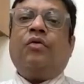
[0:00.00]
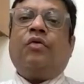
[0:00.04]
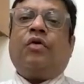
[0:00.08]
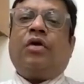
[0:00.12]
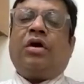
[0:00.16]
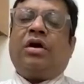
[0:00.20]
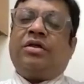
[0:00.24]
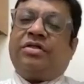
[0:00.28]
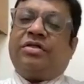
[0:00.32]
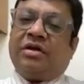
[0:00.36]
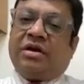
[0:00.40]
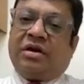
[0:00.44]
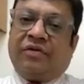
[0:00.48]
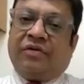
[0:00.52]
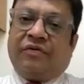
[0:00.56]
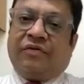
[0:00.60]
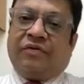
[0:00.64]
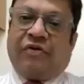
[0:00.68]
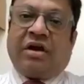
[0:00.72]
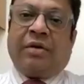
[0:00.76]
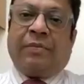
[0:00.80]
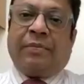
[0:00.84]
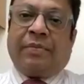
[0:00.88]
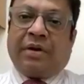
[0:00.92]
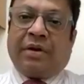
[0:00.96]
for a
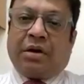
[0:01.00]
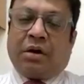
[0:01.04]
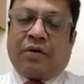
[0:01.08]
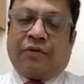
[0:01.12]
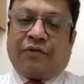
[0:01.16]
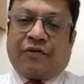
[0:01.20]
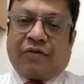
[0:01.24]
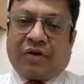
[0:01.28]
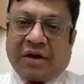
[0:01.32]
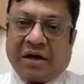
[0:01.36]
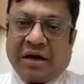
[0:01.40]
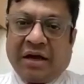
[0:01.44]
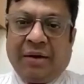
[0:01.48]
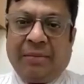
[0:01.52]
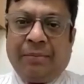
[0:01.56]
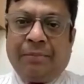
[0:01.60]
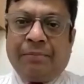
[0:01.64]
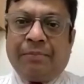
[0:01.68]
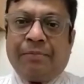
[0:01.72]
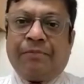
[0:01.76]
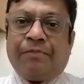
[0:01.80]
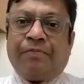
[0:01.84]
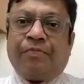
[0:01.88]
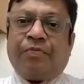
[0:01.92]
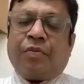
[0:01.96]
significant period of
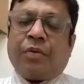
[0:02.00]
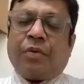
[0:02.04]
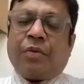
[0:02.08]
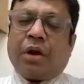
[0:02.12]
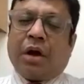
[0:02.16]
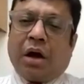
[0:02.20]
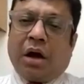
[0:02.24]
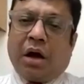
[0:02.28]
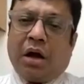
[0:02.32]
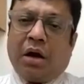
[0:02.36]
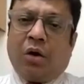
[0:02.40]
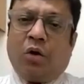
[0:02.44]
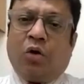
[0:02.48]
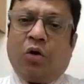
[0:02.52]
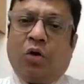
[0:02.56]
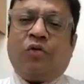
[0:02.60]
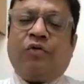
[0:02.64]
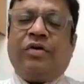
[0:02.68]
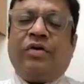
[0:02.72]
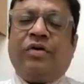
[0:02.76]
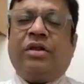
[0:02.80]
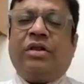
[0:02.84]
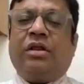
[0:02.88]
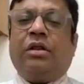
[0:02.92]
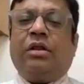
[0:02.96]
time,
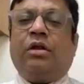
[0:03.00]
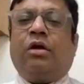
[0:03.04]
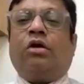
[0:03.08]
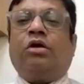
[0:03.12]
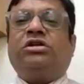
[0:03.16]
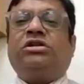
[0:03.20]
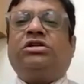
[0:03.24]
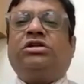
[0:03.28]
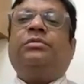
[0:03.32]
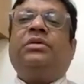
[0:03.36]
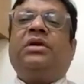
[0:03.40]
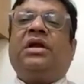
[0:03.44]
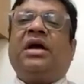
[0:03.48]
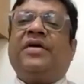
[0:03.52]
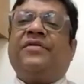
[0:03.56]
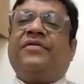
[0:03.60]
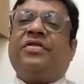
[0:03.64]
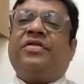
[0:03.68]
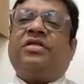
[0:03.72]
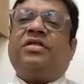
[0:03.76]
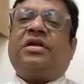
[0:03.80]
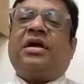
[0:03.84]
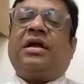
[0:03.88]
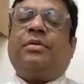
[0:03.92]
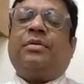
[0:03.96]
along with long-term
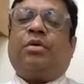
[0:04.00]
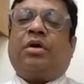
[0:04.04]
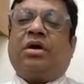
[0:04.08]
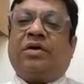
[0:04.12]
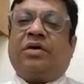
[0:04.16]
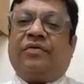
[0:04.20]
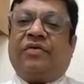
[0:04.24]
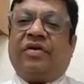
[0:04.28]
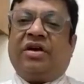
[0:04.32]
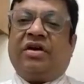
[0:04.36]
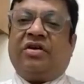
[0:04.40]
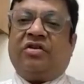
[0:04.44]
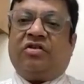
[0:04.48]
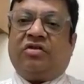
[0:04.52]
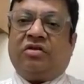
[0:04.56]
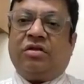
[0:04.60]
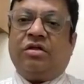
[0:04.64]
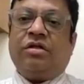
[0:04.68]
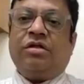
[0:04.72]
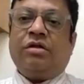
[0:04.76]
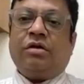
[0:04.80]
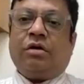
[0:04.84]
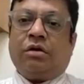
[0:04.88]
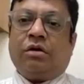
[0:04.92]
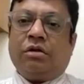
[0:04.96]
lifestyle
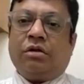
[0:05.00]
modifications